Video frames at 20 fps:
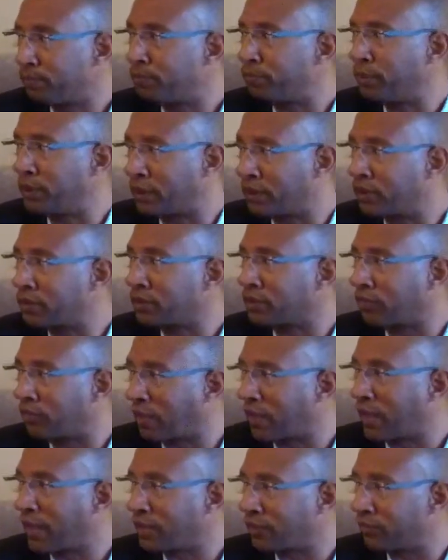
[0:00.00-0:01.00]
because of
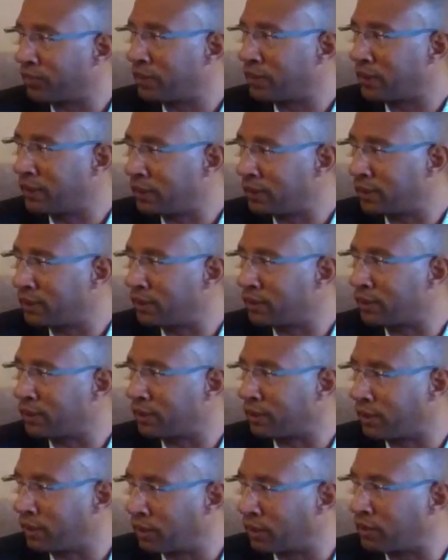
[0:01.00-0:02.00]
lack of attendance
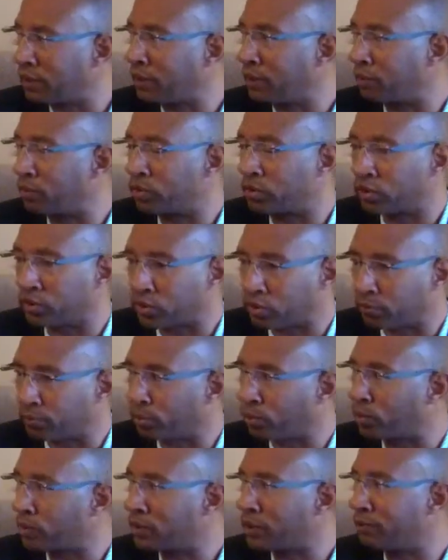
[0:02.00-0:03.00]
and unable to
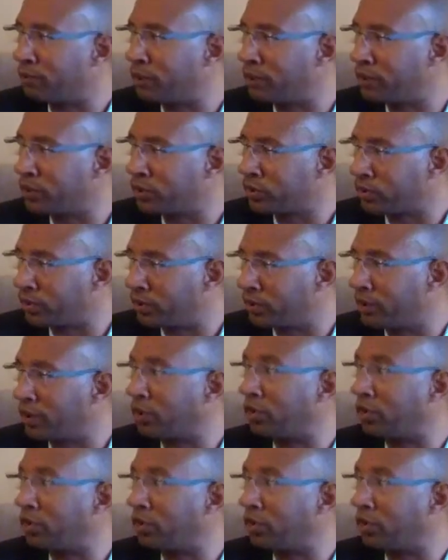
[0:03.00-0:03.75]
support the ministry any